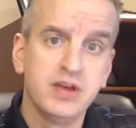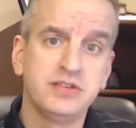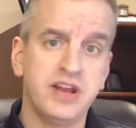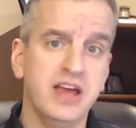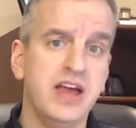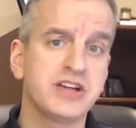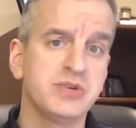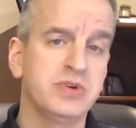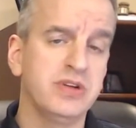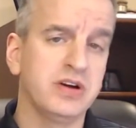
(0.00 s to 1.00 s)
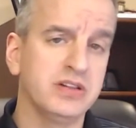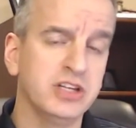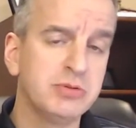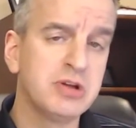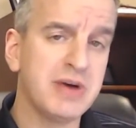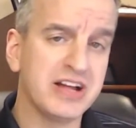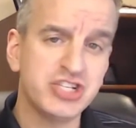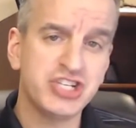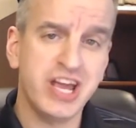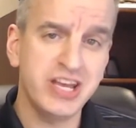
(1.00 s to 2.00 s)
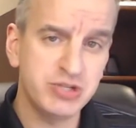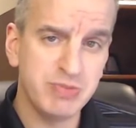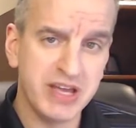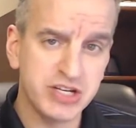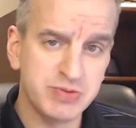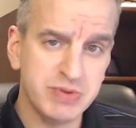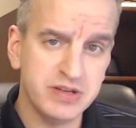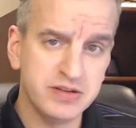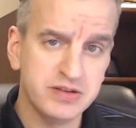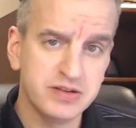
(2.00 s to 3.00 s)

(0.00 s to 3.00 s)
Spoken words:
Today, I actually want to talk a little bit about change management,